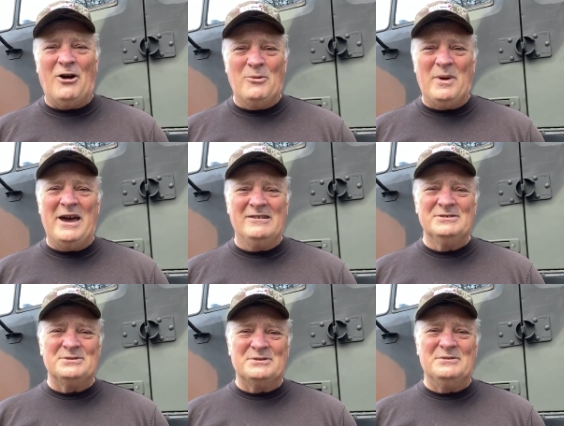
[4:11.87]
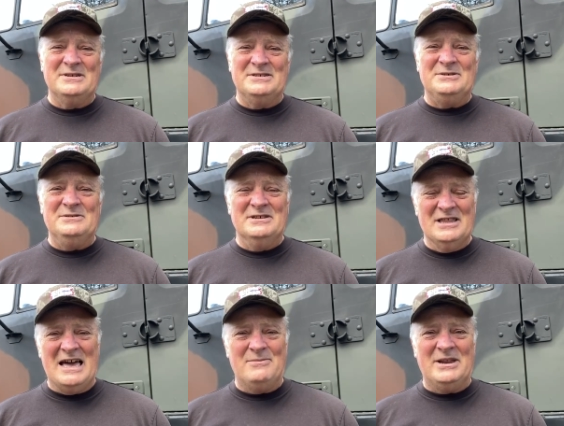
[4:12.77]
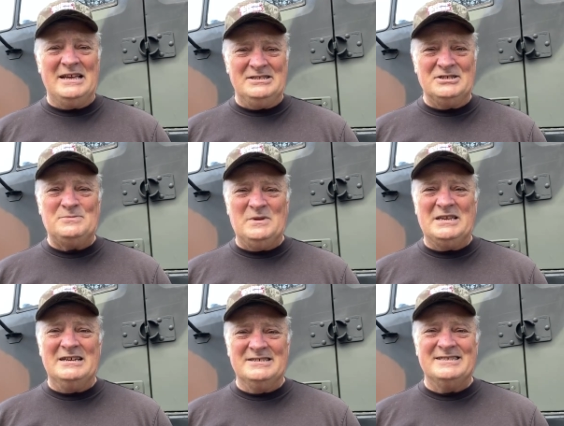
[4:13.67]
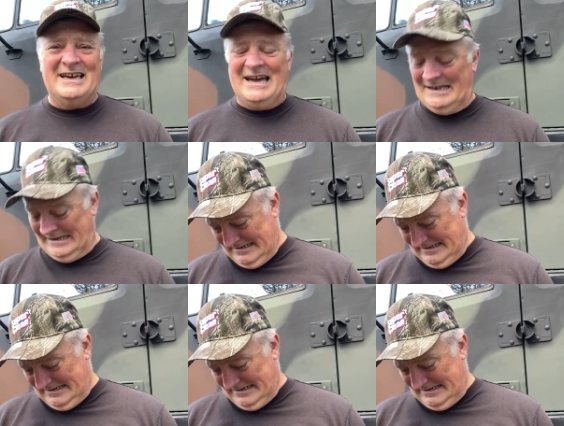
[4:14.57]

our panels are going to delaminate just because of that.